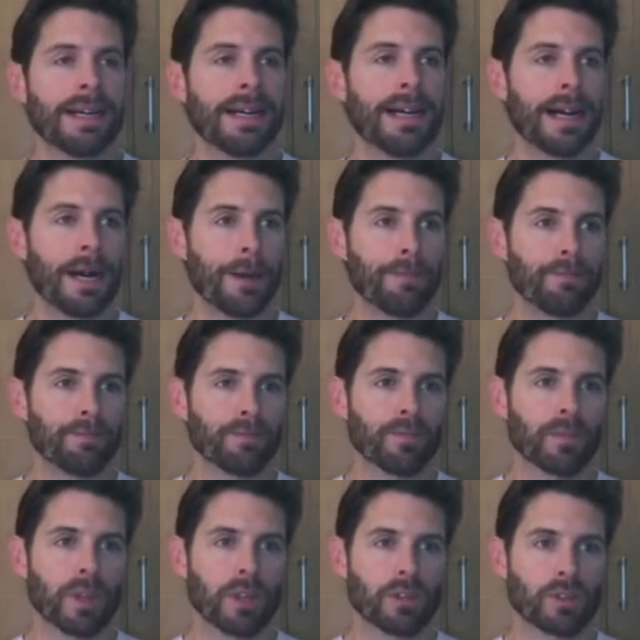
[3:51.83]

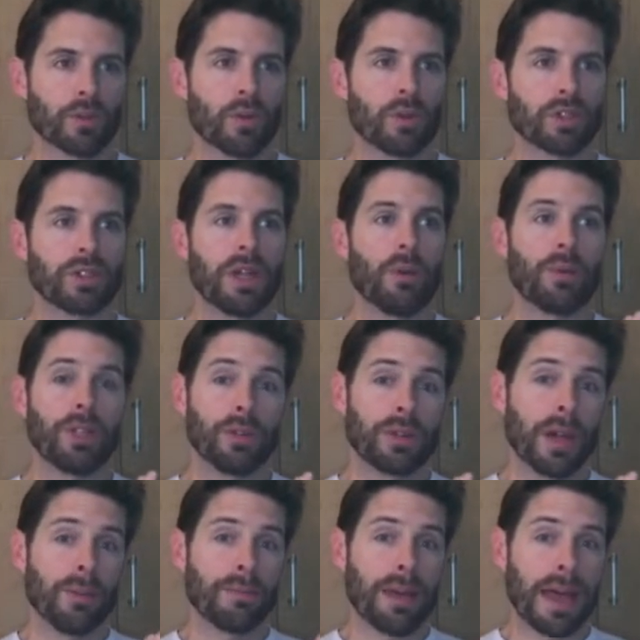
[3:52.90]
So of course, now when you
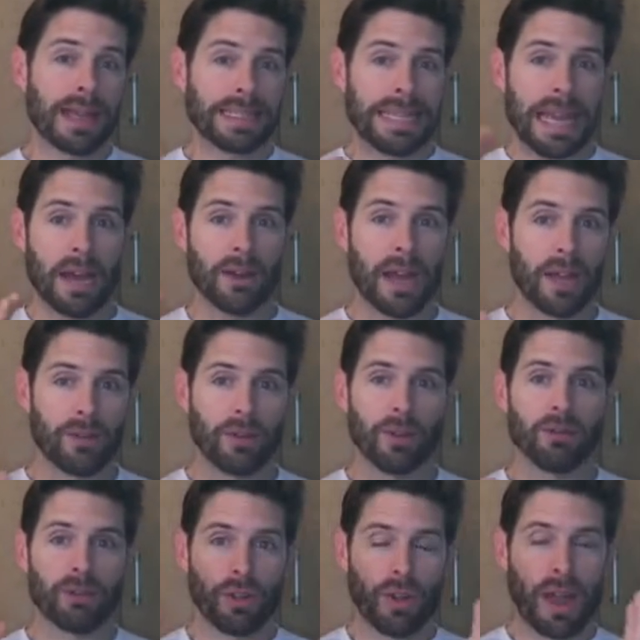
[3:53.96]
come back down out of
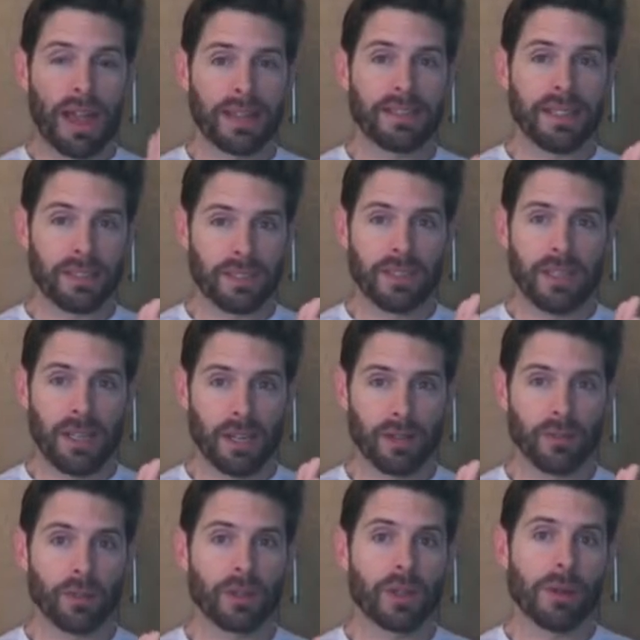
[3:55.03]
your high intensity
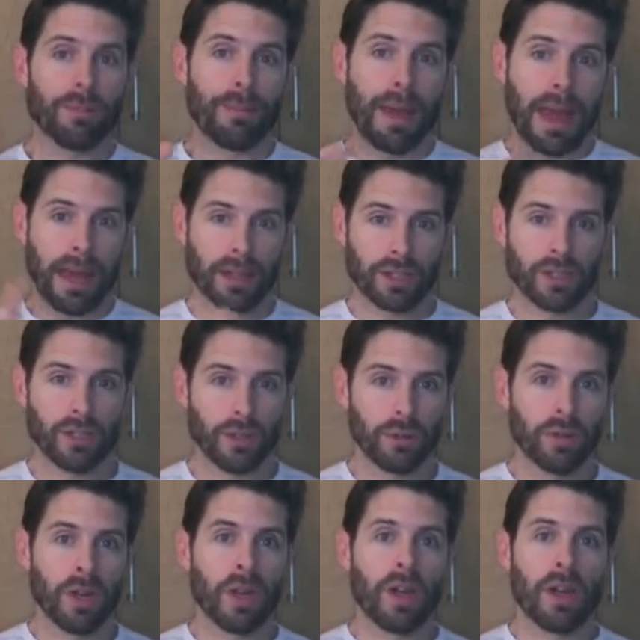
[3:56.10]
interval, you come back
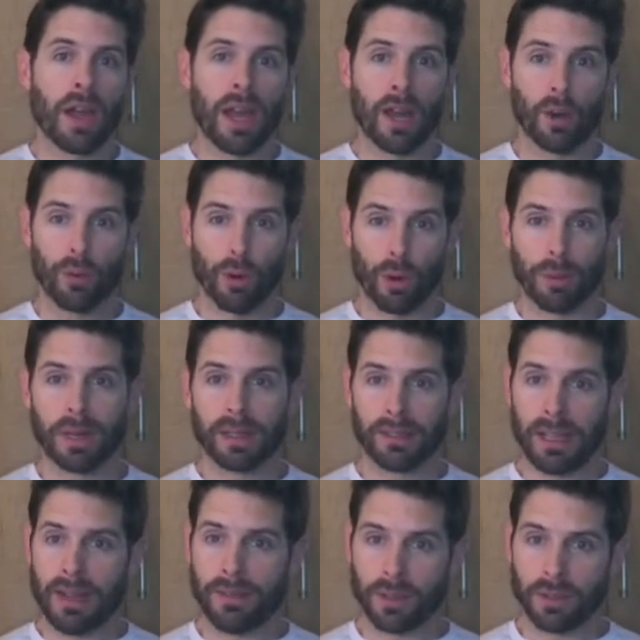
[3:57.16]
to an aerobic
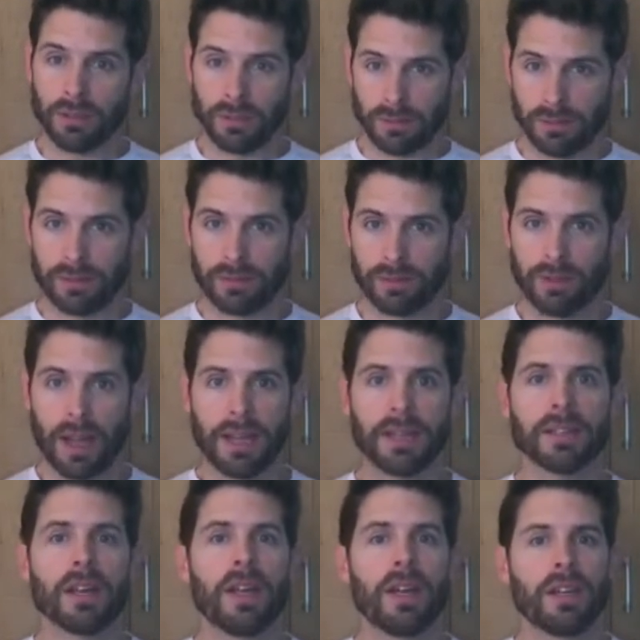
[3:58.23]
level, right?